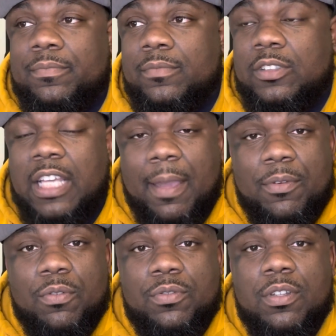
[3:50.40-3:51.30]

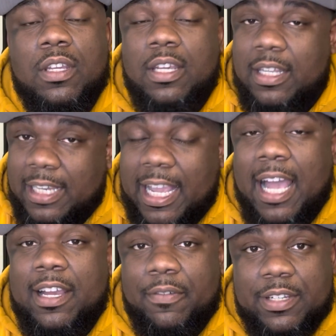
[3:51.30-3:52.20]
Samuels, they got a
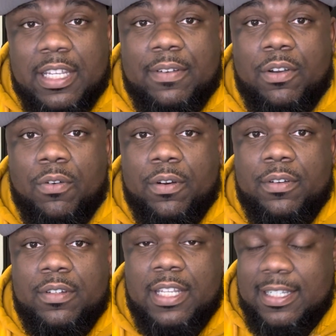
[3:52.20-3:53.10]
good receiving core,
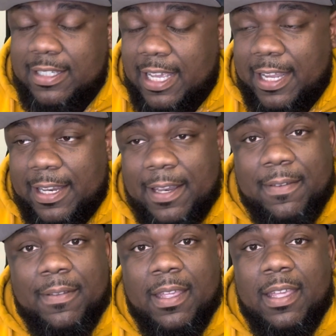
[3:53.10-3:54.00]
decent tight end,
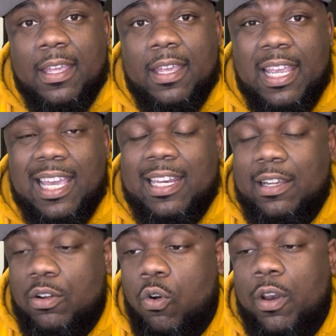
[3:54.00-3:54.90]
and a
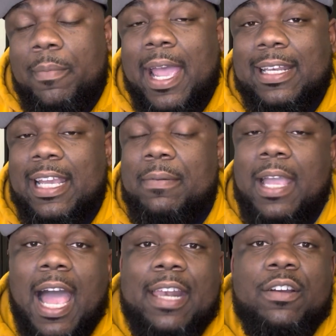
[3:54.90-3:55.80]
quarterback that can be
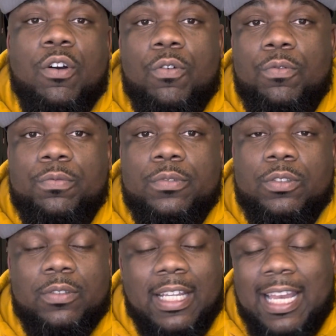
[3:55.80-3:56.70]
hot and cold. So
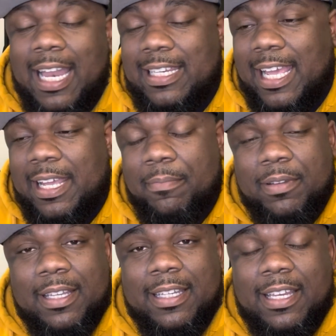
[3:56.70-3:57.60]
they're not like
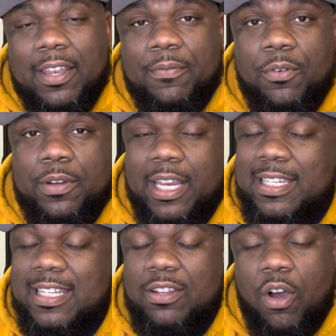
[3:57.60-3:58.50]
completely null and void. That
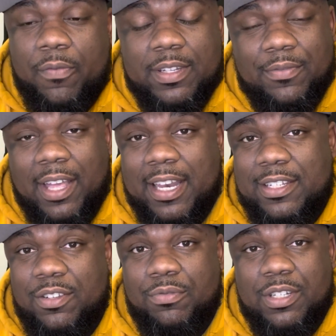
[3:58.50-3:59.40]
just offensive line is
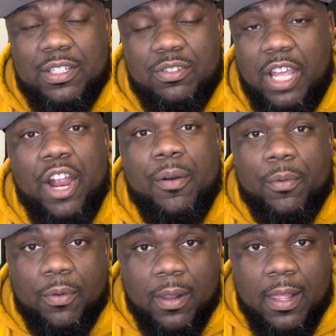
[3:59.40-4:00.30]
so just terrible.
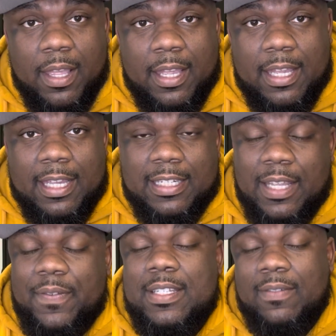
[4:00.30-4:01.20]

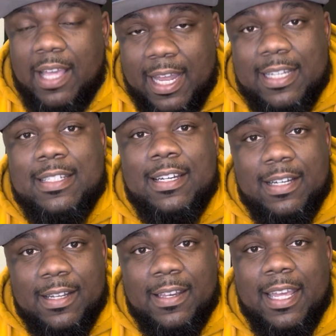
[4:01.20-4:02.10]
Defensive line is
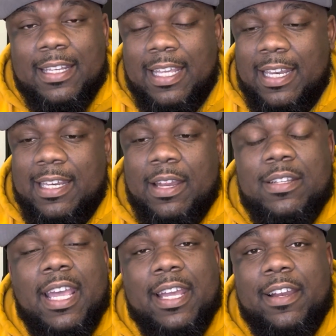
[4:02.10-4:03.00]
good, and then their
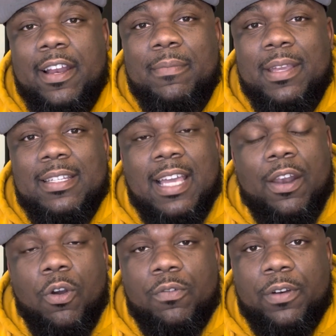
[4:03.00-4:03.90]
secondary is kind of
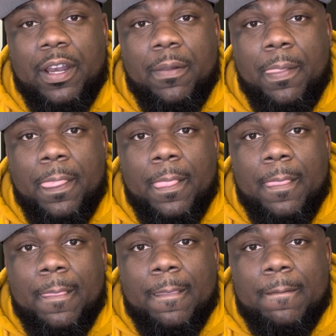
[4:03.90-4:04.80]
overrated.
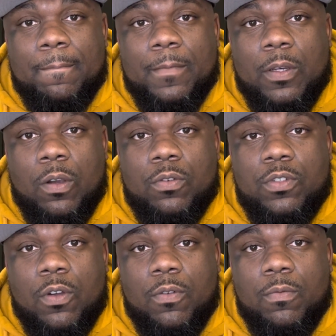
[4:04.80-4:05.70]
You know,
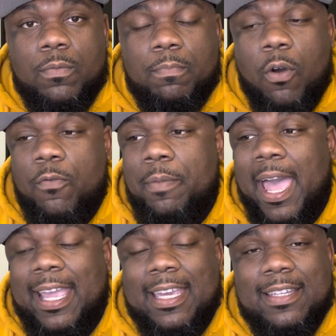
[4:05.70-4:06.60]
so both
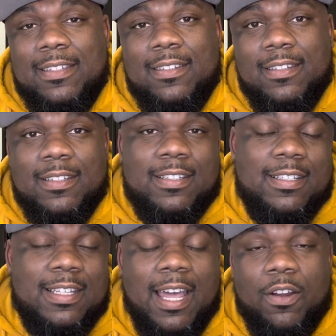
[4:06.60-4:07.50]
back ends is just
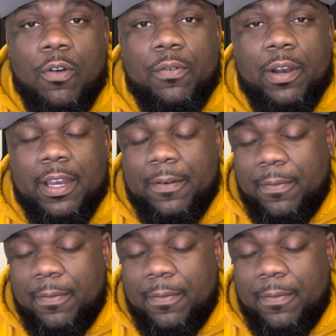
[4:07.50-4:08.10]
kind of overrated.